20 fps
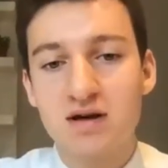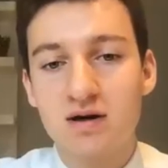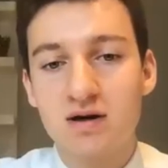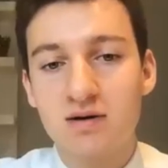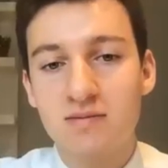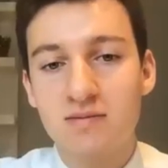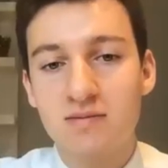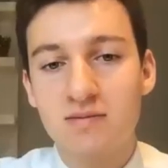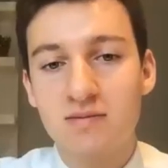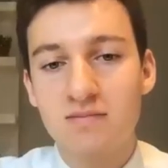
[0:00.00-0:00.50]

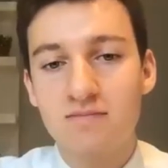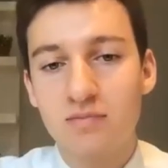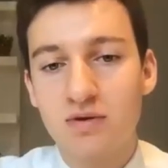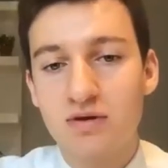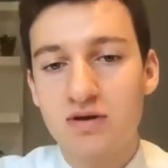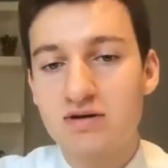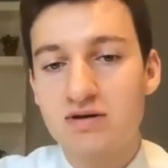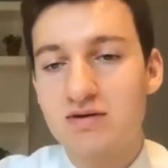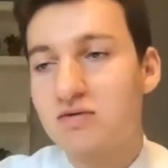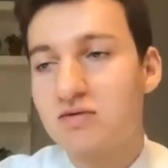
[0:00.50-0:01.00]

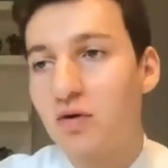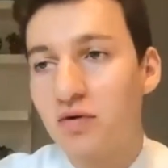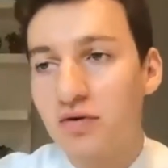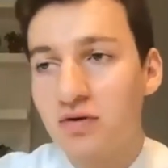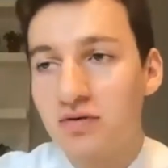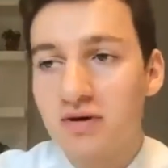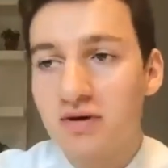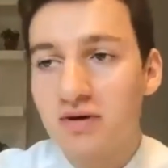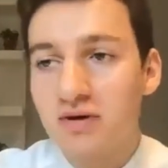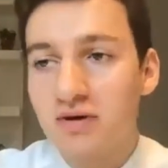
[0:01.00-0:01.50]
Or
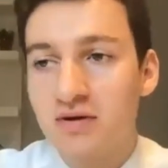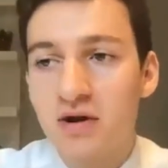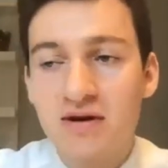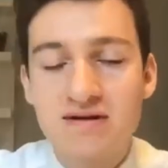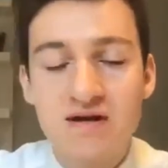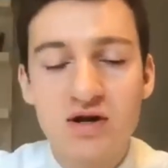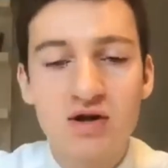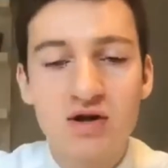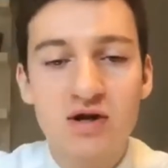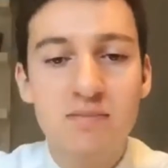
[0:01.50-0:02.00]
not
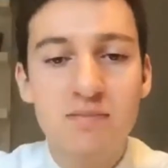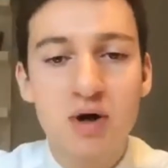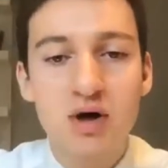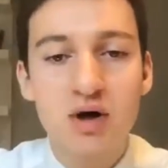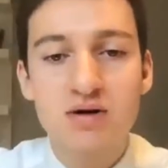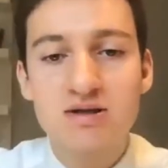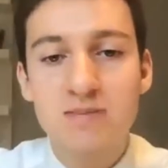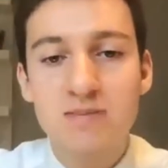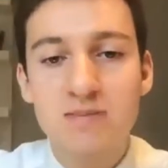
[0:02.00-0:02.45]
necessarily books,